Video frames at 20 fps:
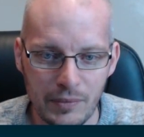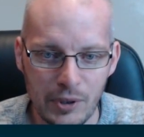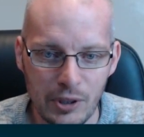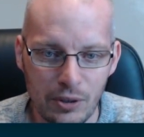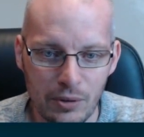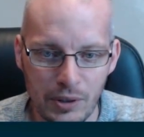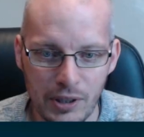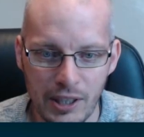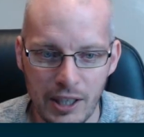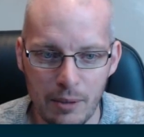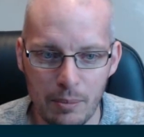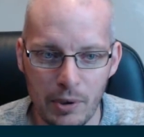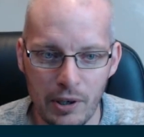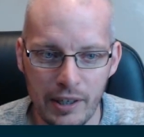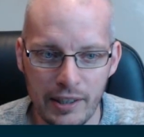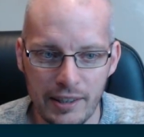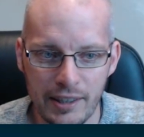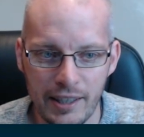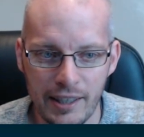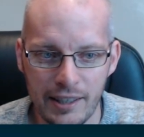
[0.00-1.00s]
we do a
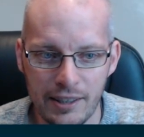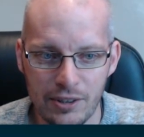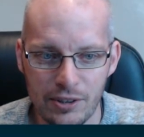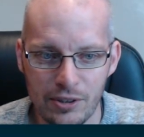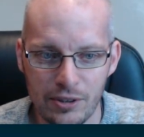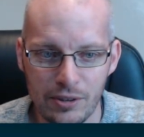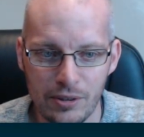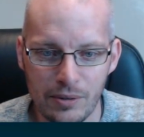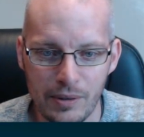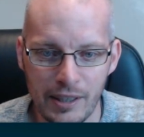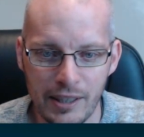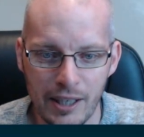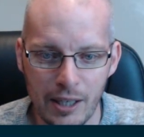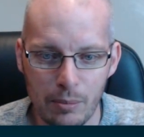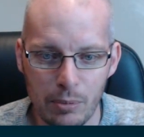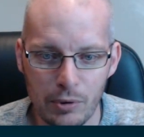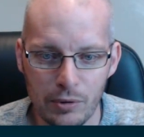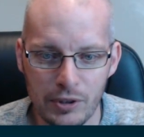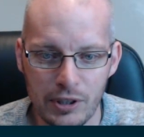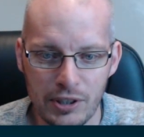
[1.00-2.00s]
keybind there to
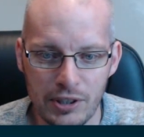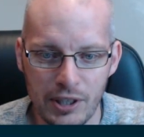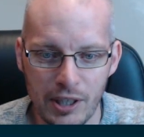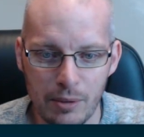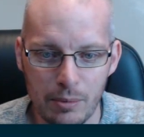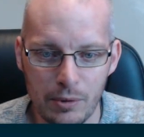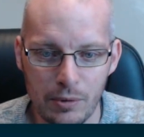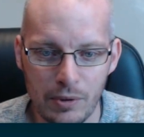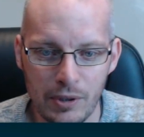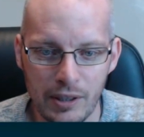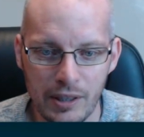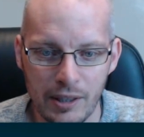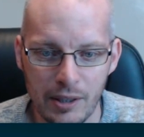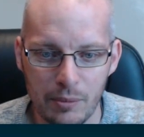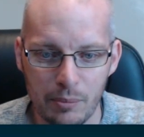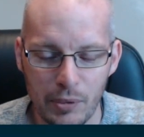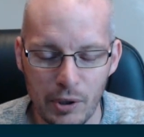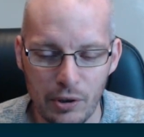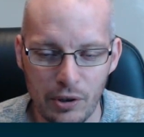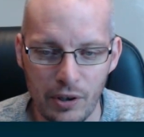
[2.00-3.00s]
enable or disable
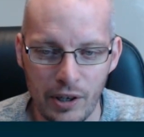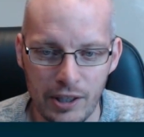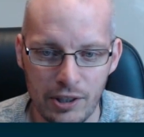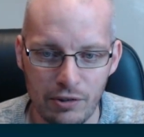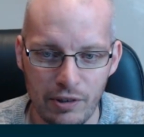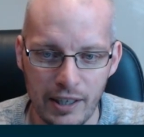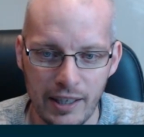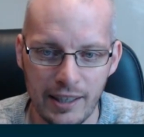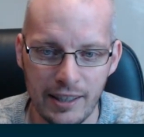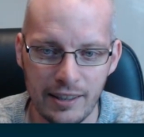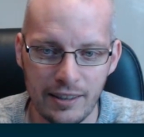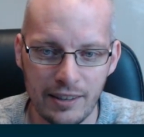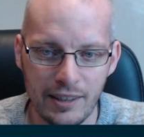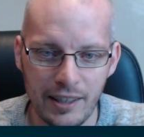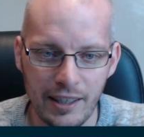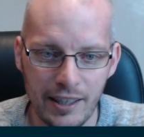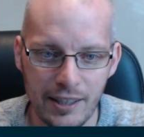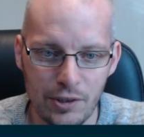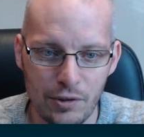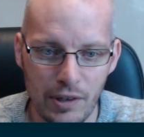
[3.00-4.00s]
both eye tracking
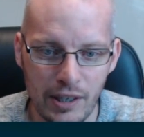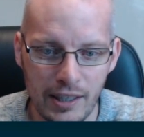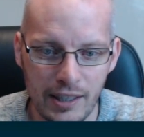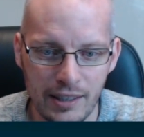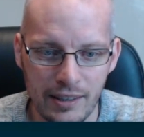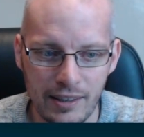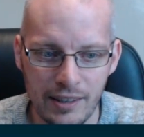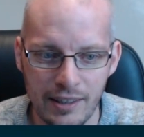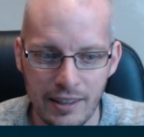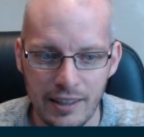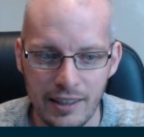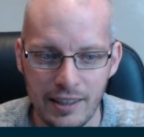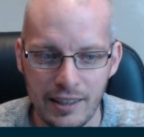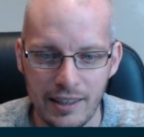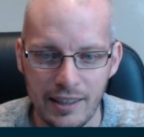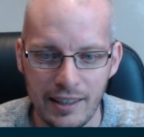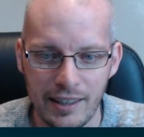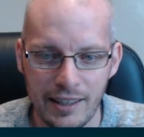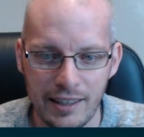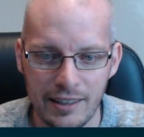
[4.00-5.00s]
and head tracking
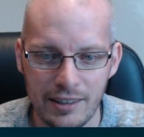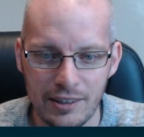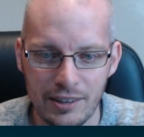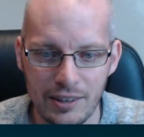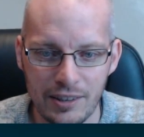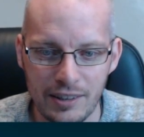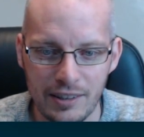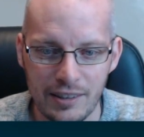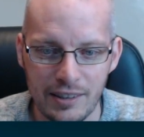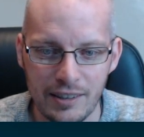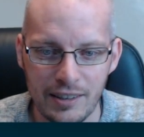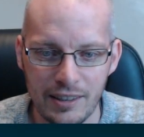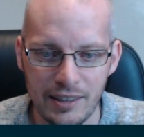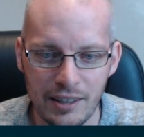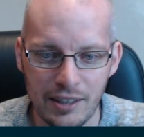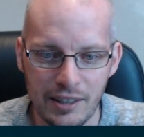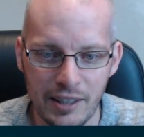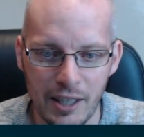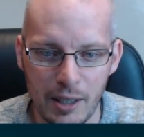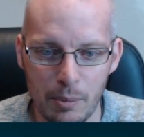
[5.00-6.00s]
and
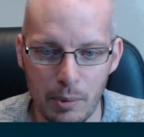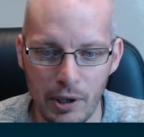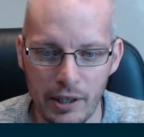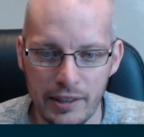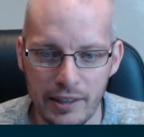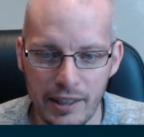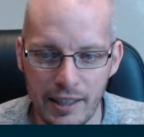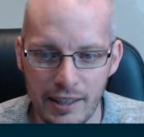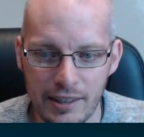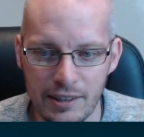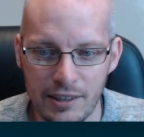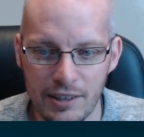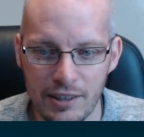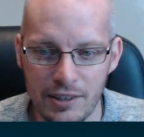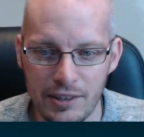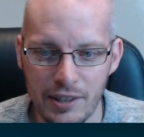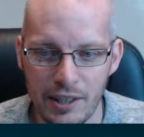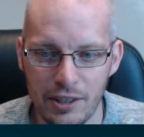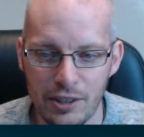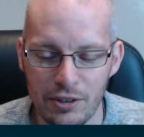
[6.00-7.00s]
another keybind there to
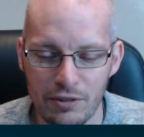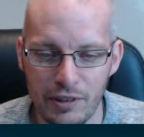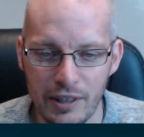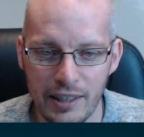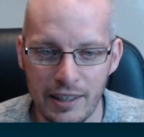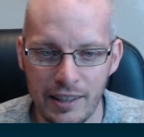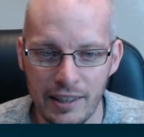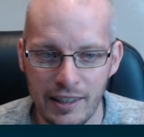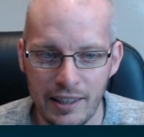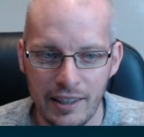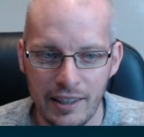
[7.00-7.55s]
center it.